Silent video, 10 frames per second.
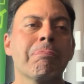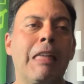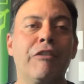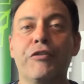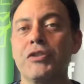
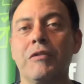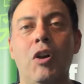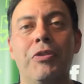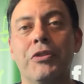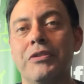Uh, first of
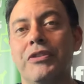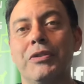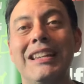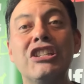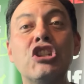all, there
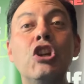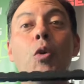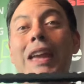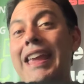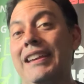there is no
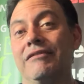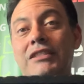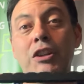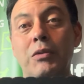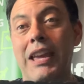cane,
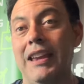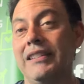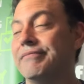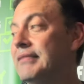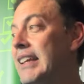no
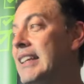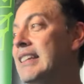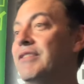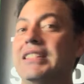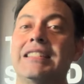cane in and
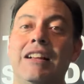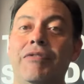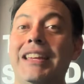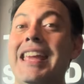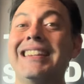of itself.
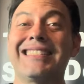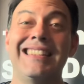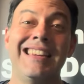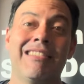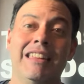The cane is
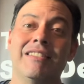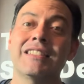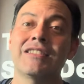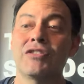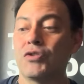nothing.
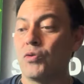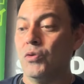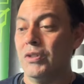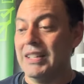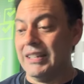This is a
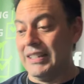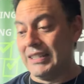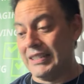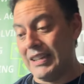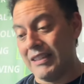tool.
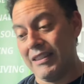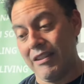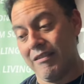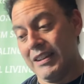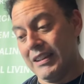It's sitting
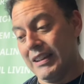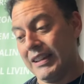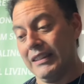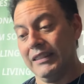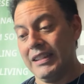there. I
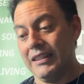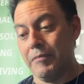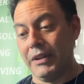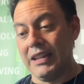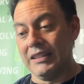can lean it
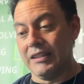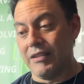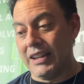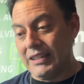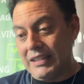up against here
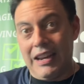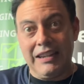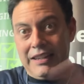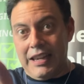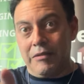and I can say,
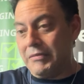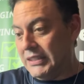get him.